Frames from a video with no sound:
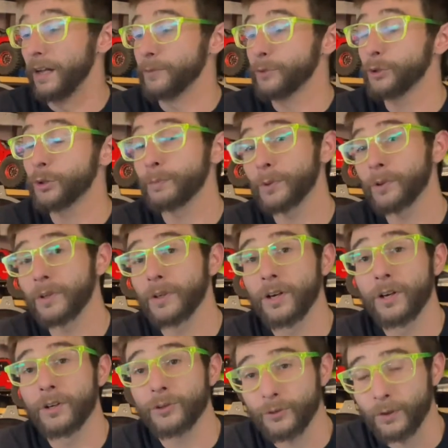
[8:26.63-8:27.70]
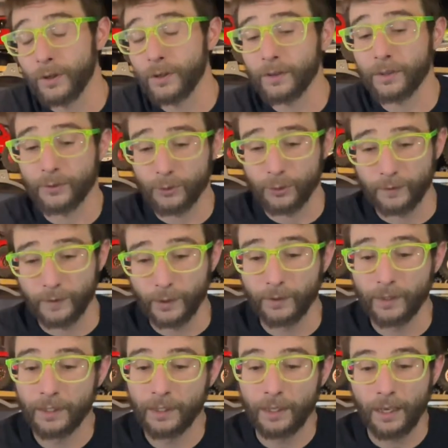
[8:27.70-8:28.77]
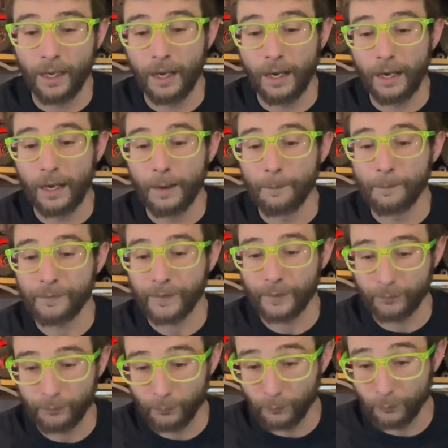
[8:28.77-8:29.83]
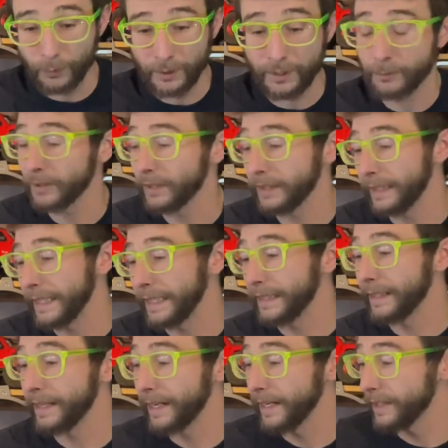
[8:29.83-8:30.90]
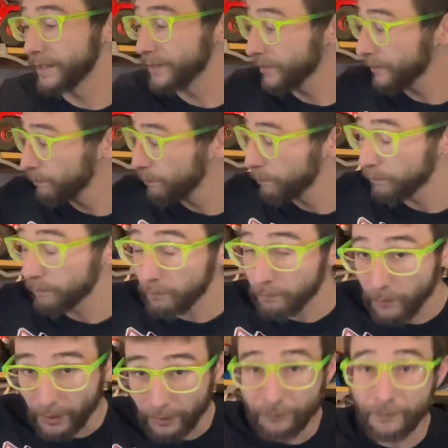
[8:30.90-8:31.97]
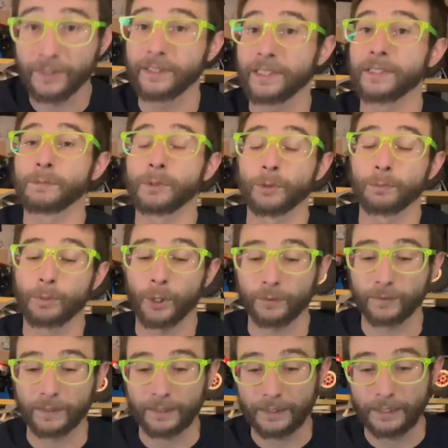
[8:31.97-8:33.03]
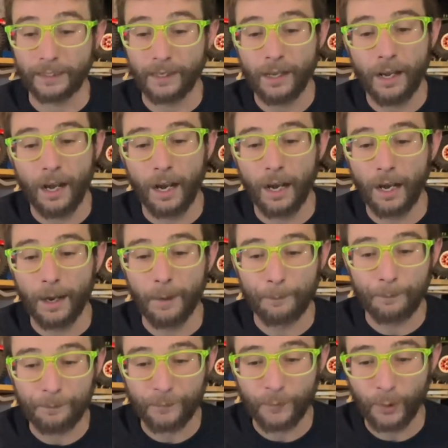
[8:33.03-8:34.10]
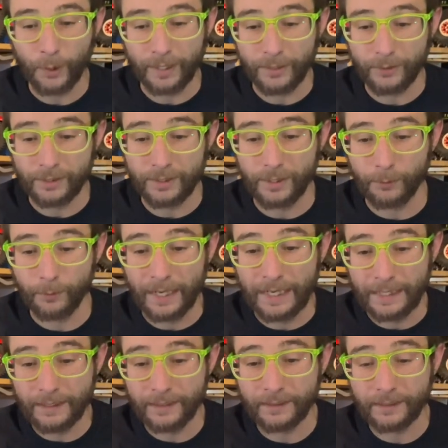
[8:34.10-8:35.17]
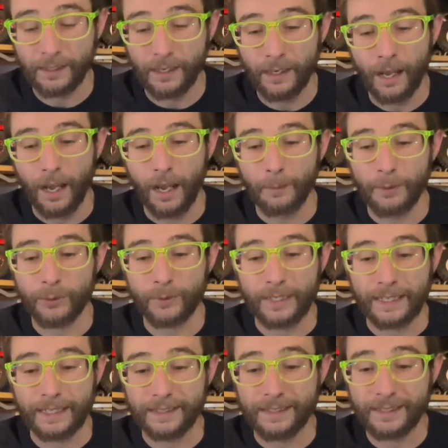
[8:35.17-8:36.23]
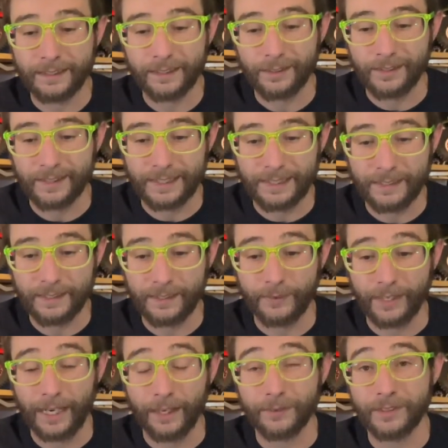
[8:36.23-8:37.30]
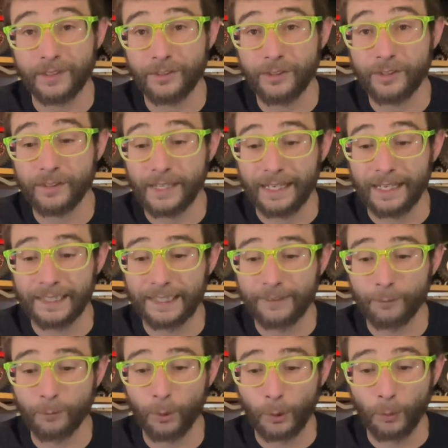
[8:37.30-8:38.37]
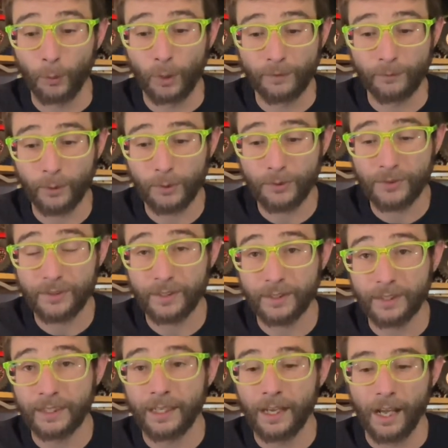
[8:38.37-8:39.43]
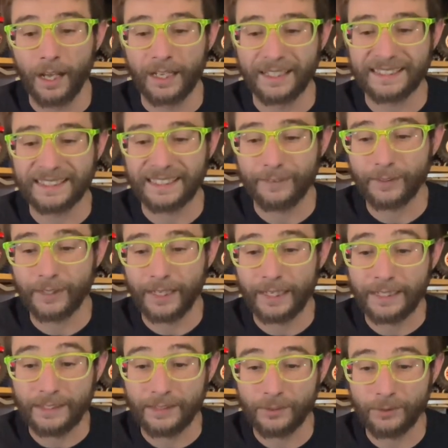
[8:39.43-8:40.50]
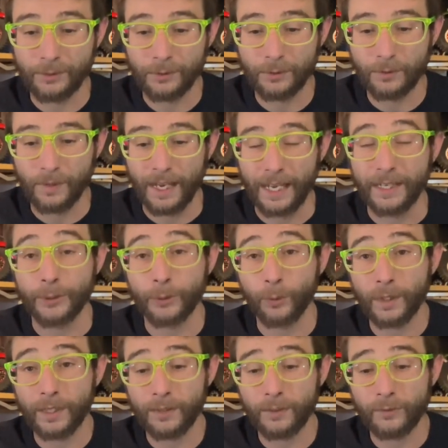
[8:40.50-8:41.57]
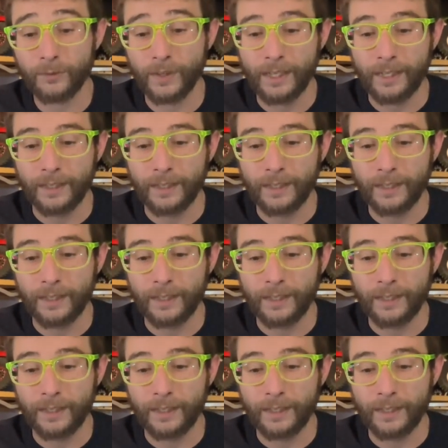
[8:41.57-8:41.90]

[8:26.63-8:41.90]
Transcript: Super strong servo. Really, really liking it, and it's going to fit this build perfectly. If you are interested in the ratings, it's rated at 667 ounce inches at 11.1 volts, 792 at 12,